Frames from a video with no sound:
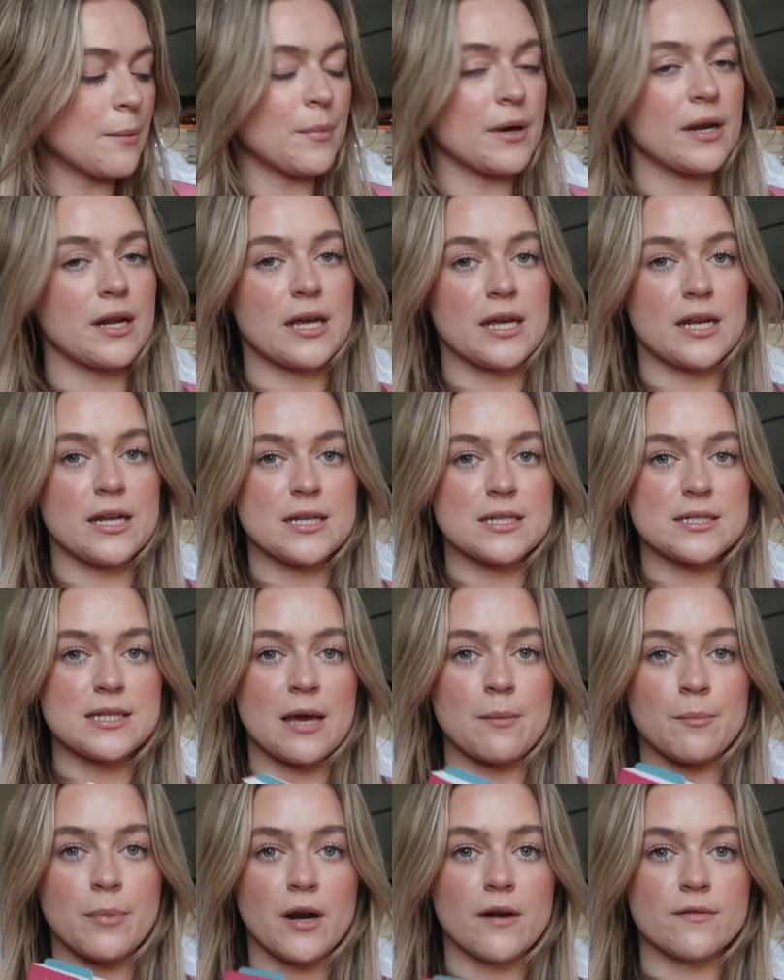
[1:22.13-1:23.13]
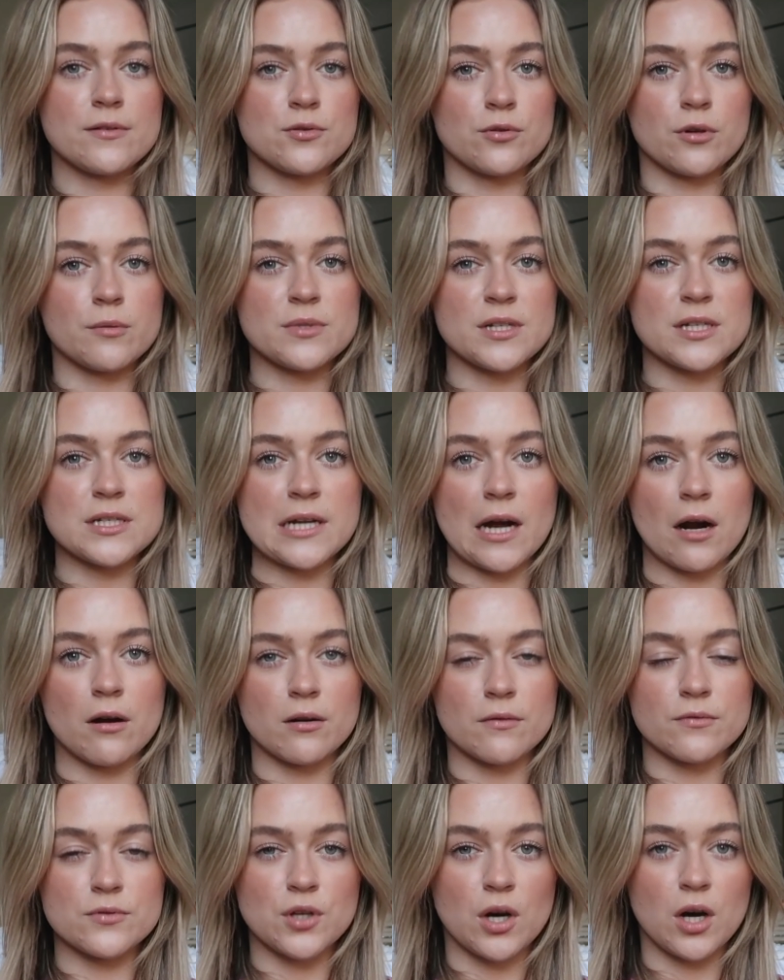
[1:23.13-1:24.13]
but it is Empire of Storms and
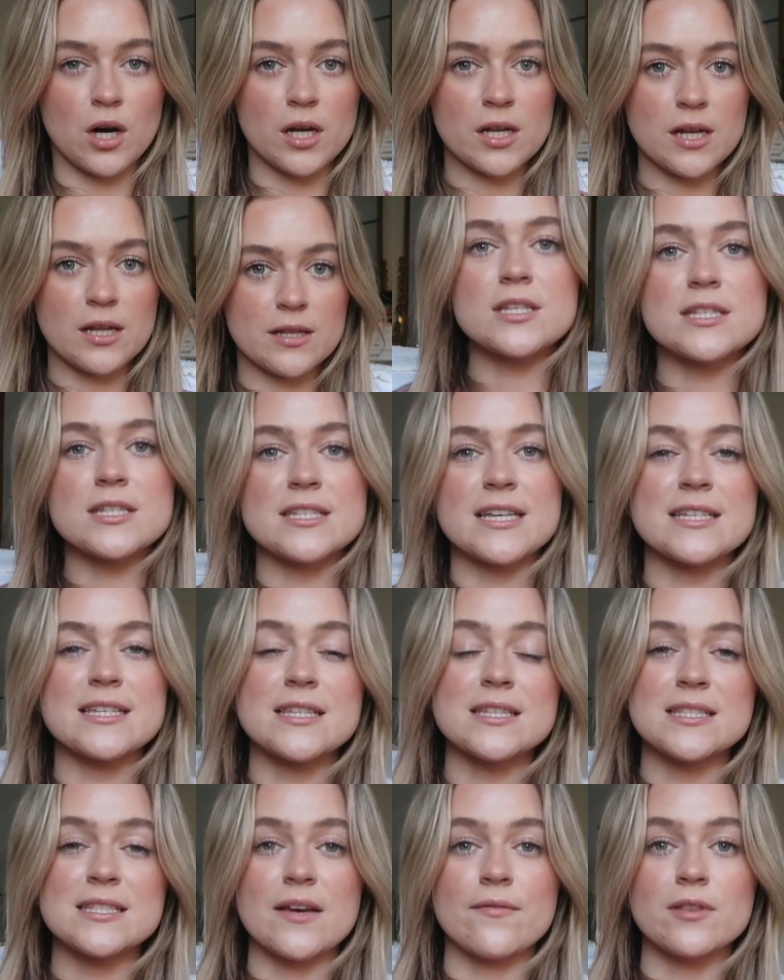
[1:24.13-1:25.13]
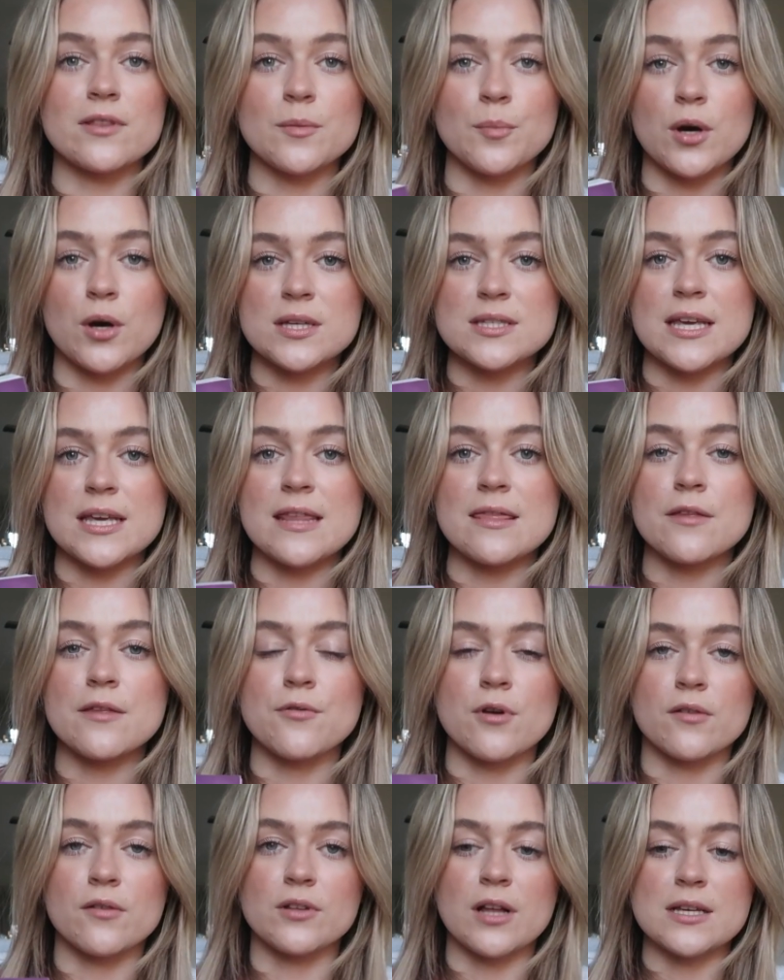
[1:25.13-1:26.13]
Tower of Dawn. So the 6th and 7th books in the
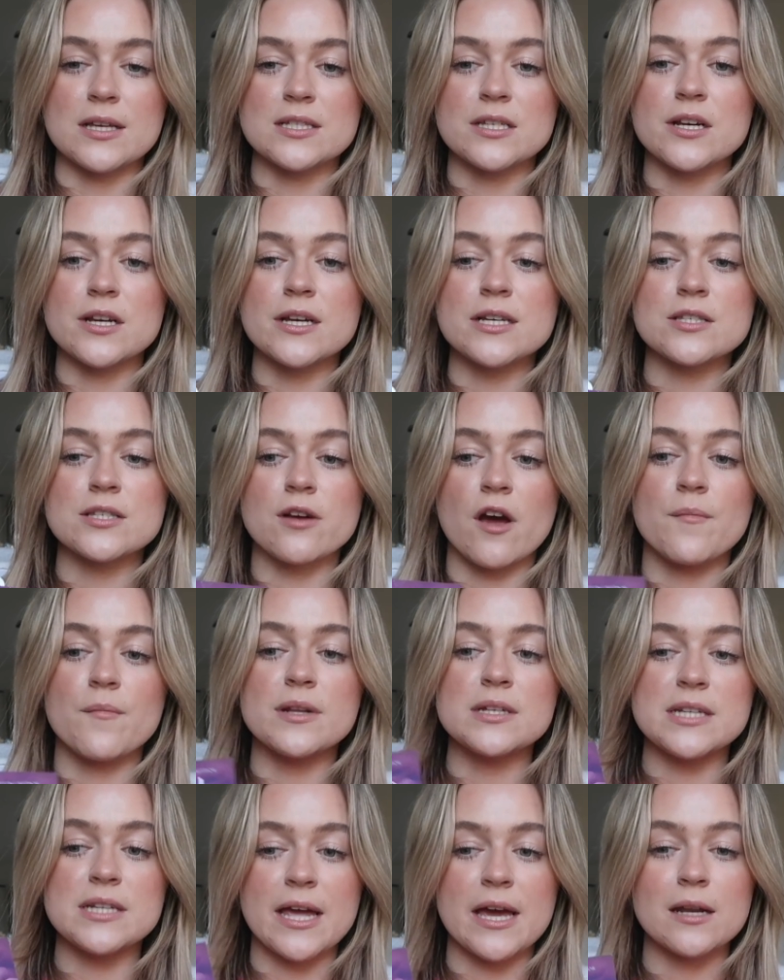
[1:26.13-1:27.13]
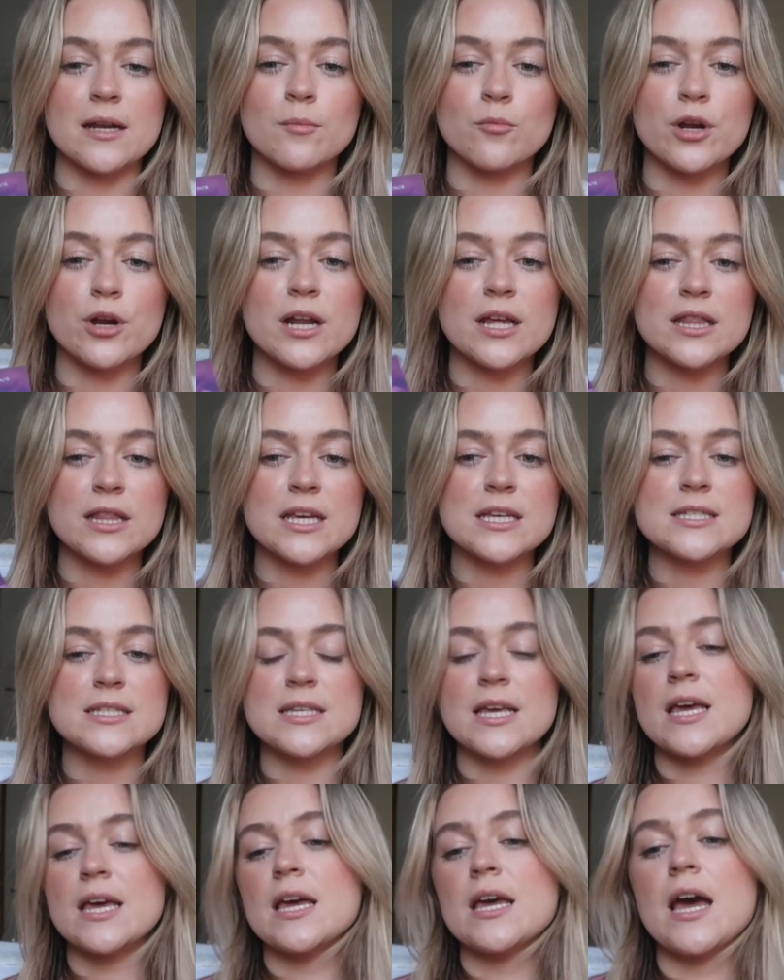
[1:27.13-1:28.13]
Throne of Glass series, so I've been tandem reading these.
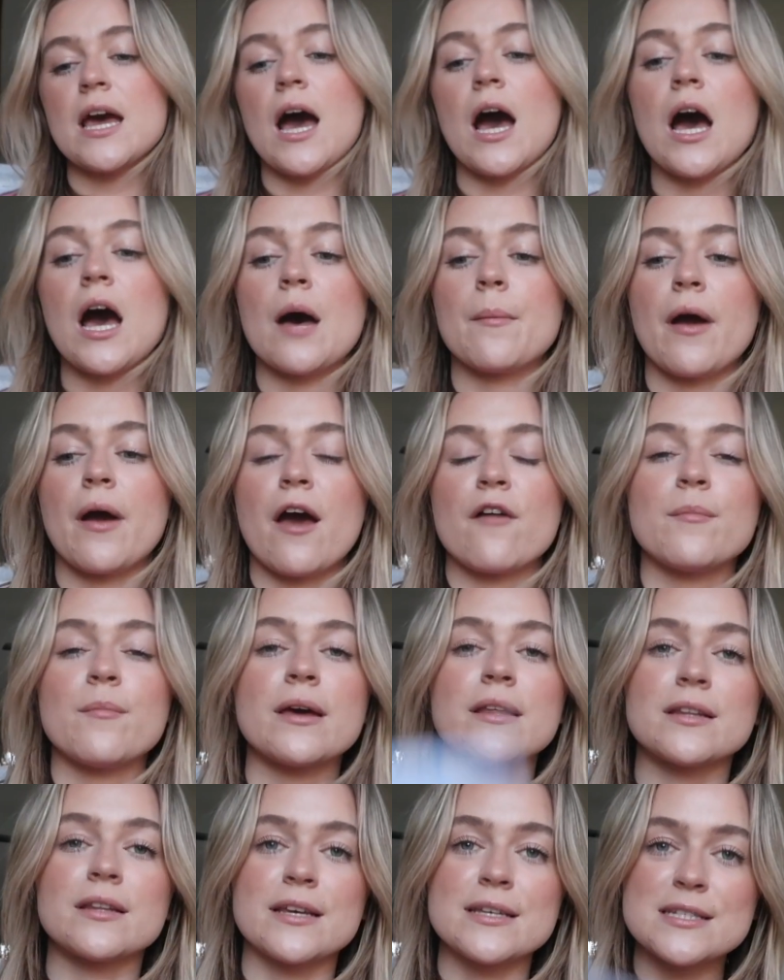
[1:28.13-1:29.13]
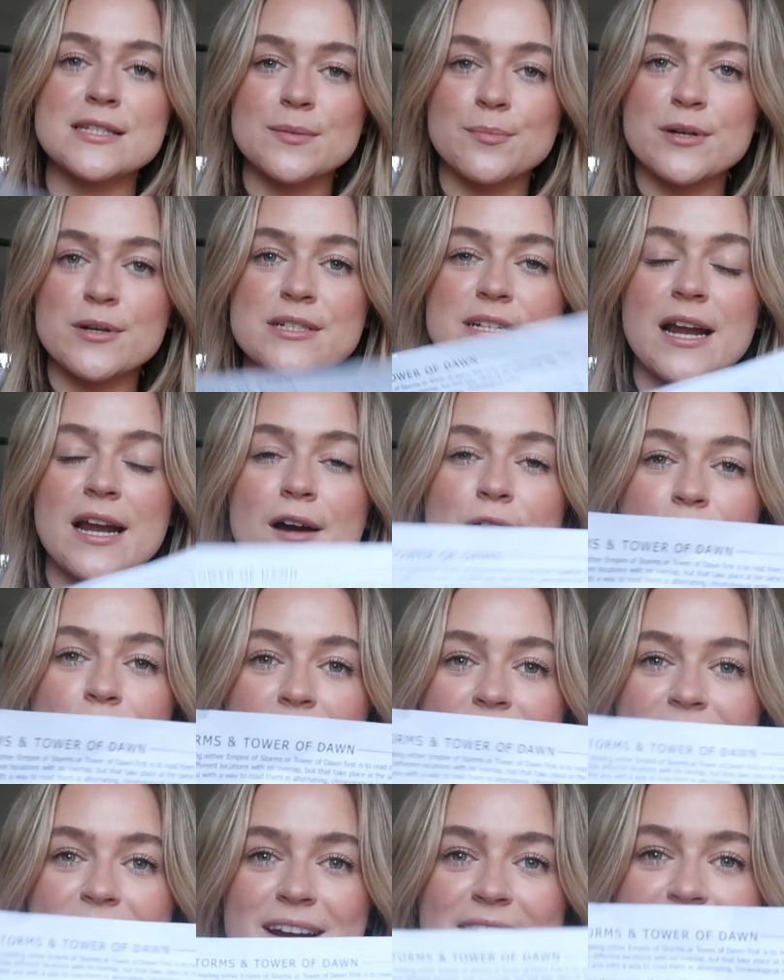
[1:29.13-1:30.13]
I have my list printed out
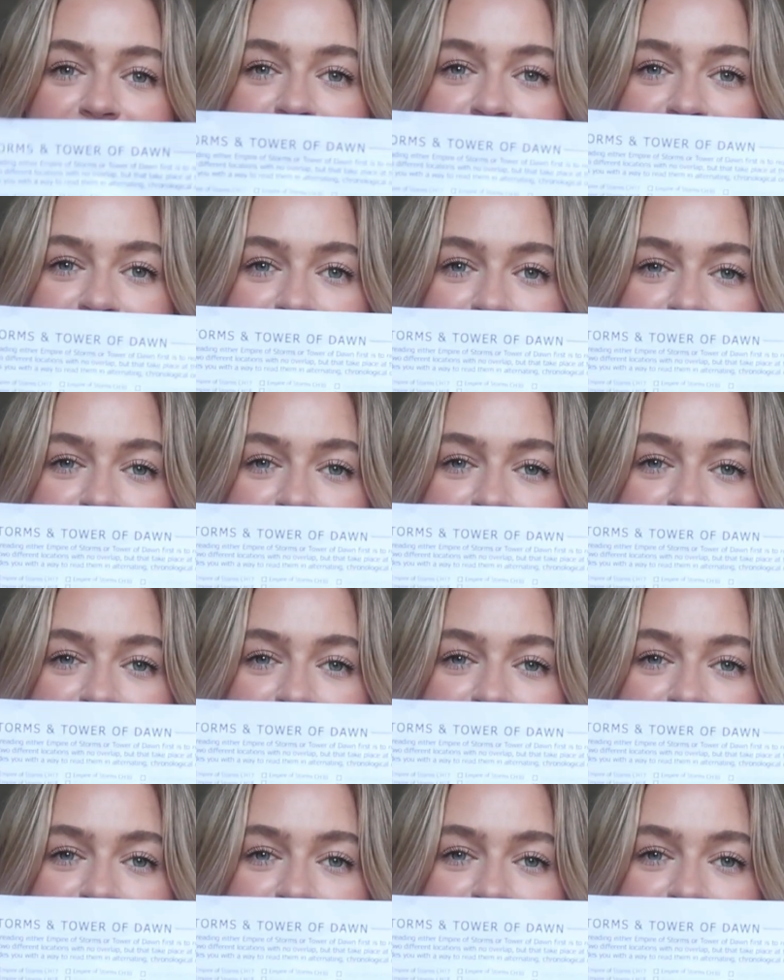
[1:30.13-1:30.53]
right here.